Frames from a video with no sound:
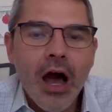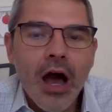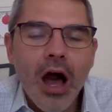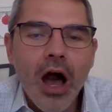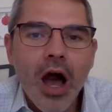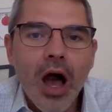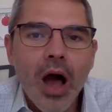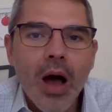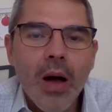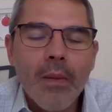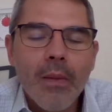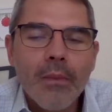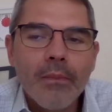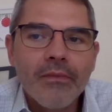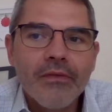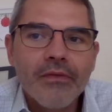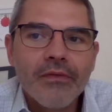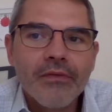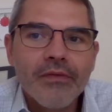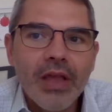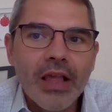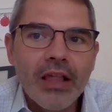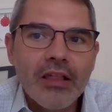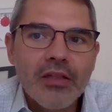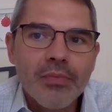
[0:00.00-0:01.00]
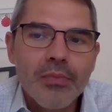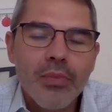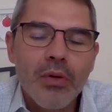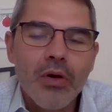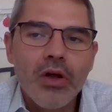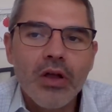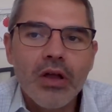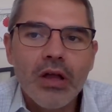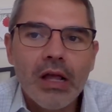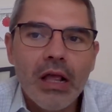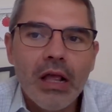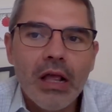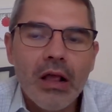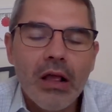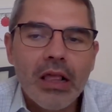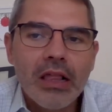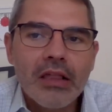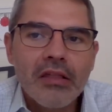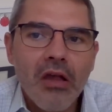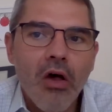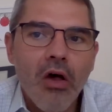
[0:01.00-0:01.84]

Um, Facebook is